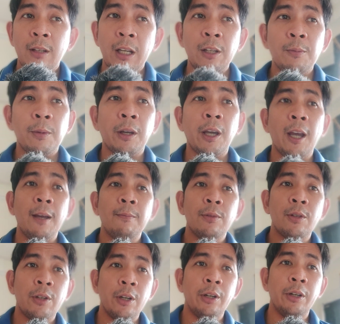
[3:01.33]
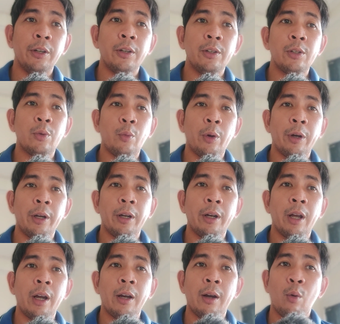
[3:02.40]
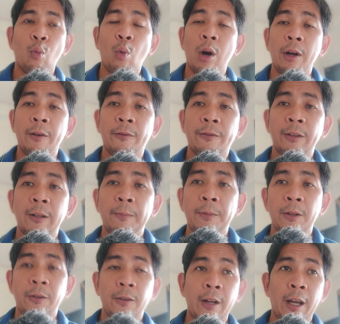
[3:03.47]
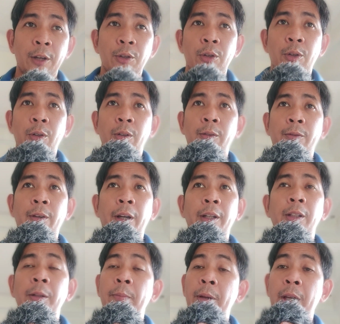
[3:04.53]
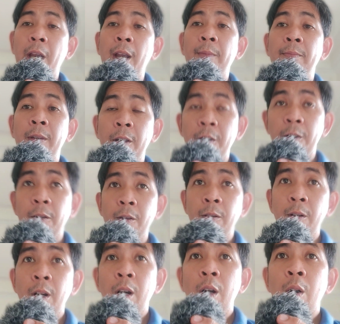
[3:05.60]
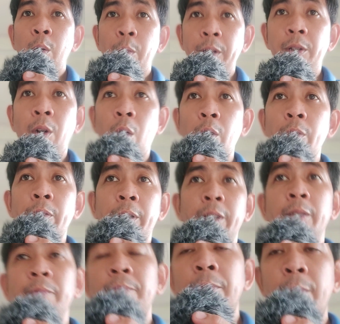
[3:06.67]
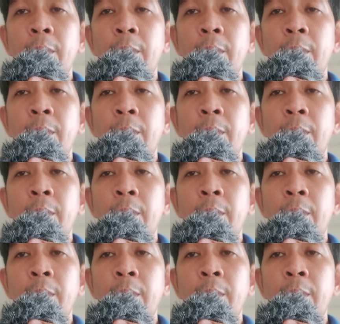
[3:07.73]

Things became serious when one Filipino national finally became ill with COVID.